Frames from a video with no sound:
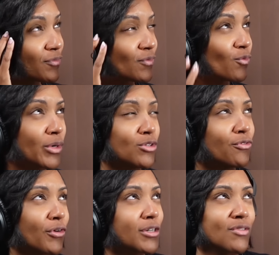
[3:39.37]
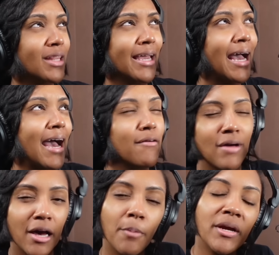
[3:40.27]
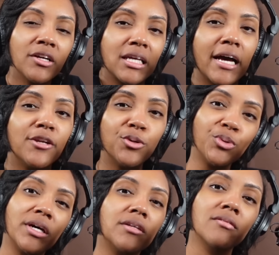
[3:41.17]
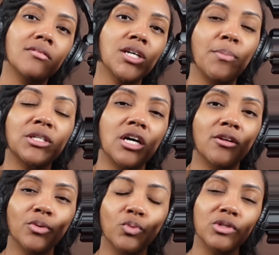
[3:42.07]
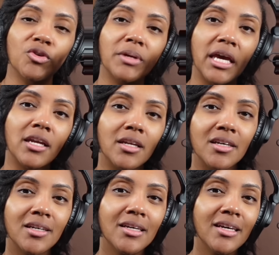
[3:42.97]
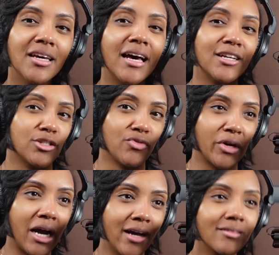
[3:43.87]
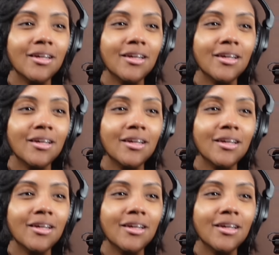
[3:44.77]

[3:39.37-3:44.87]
when you first, like, I apparently I knew that Tom MacDonald was from Canada I just forgot.